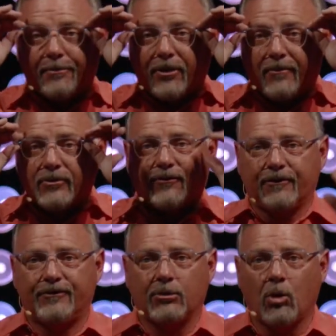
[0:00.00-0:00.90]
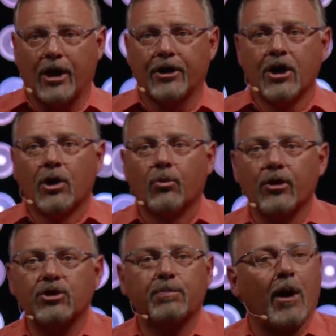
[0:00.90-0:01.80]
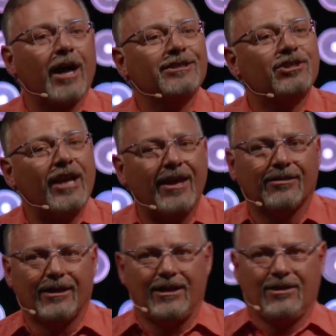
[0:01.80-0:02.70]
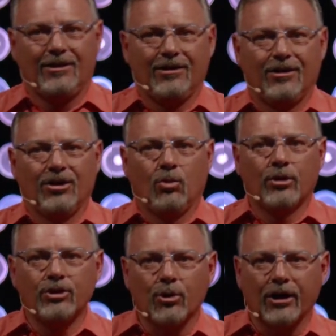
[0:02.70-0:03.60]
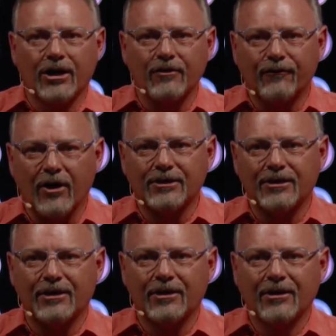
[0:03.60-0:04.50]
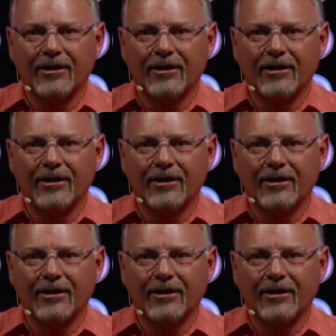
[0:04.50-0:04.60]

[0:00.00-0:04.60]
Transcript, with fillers: Proverbs 15:1, respond gently when you are confronted,